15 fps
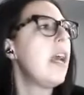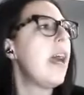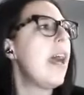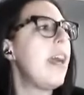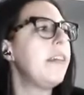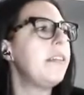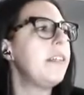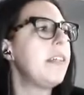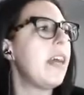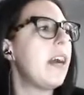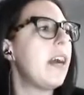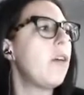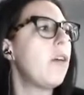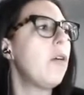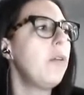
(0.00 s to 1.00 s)
and they
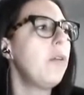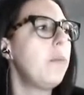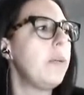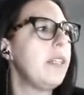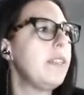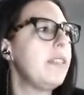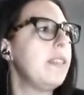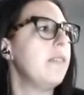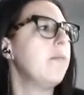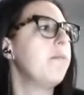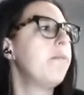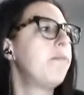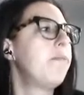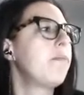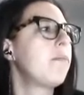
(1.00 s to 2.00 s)
are always
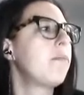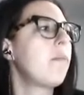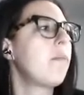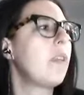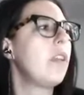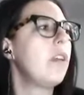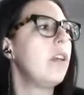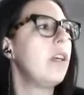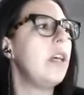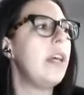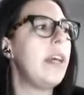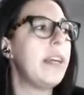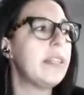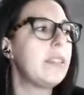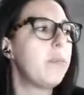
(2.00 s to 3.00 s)

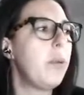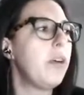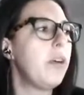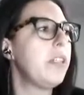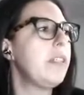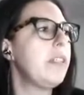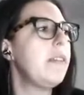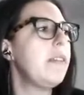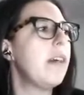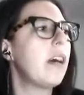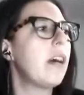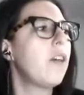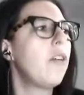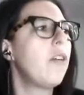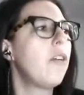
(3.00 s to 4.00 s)
exploited
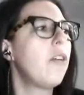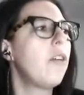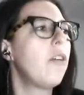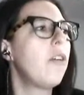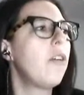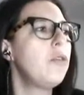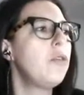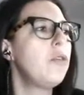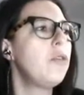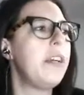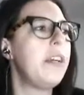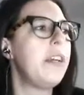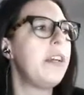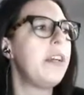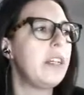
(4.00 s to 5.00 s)
according to their
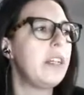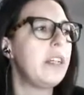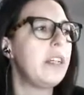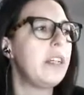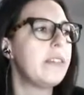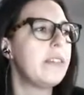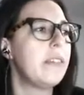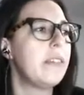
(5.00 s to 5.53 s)
thickness.